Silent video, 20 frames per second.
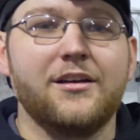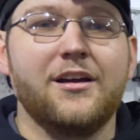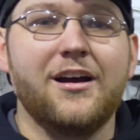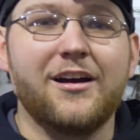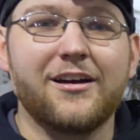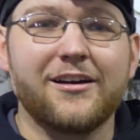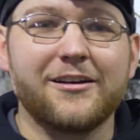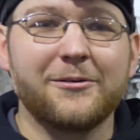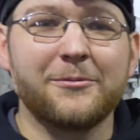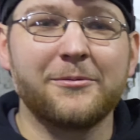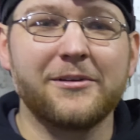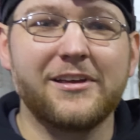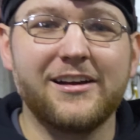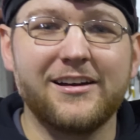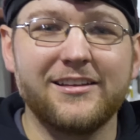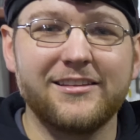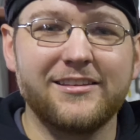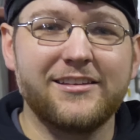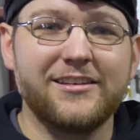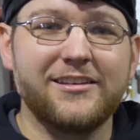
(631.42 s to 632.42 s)
Alright, we
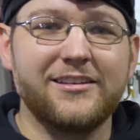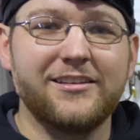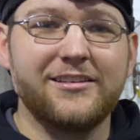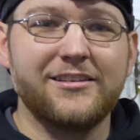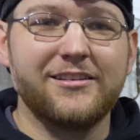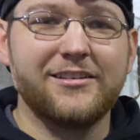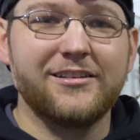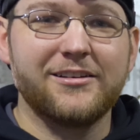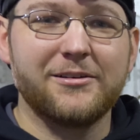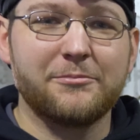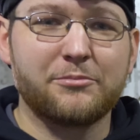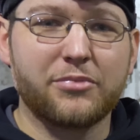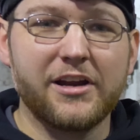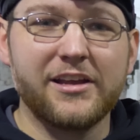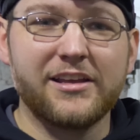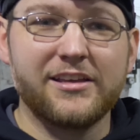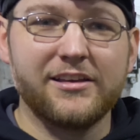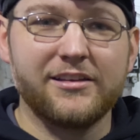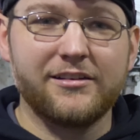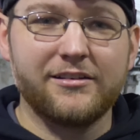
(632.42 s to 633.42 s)
got the
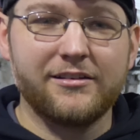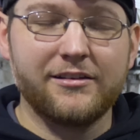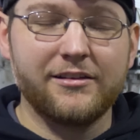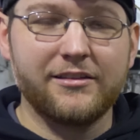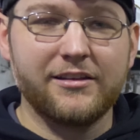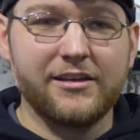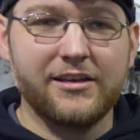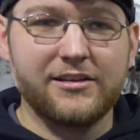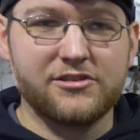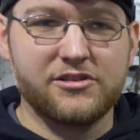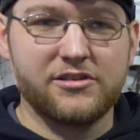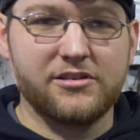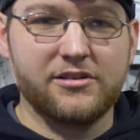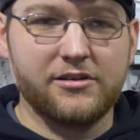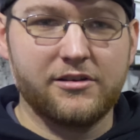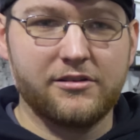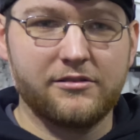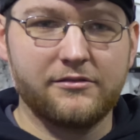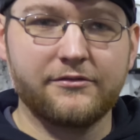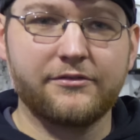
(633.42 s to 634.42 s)
break-in and the engine
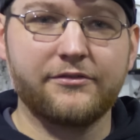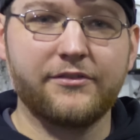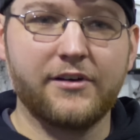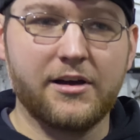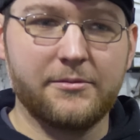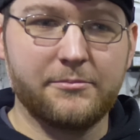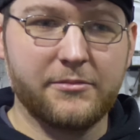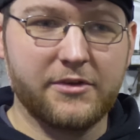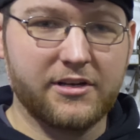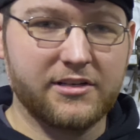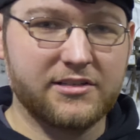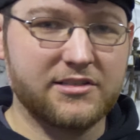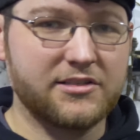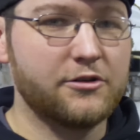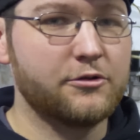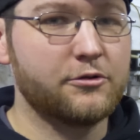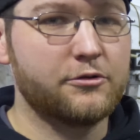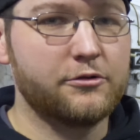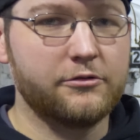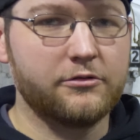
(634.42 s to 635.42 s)
done, 5 minutes,
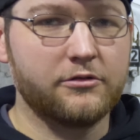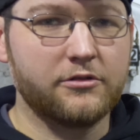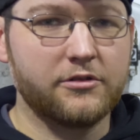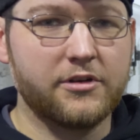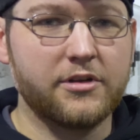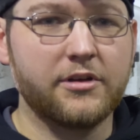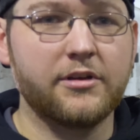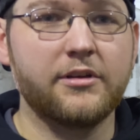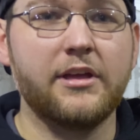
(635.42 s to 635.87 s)
no coolant,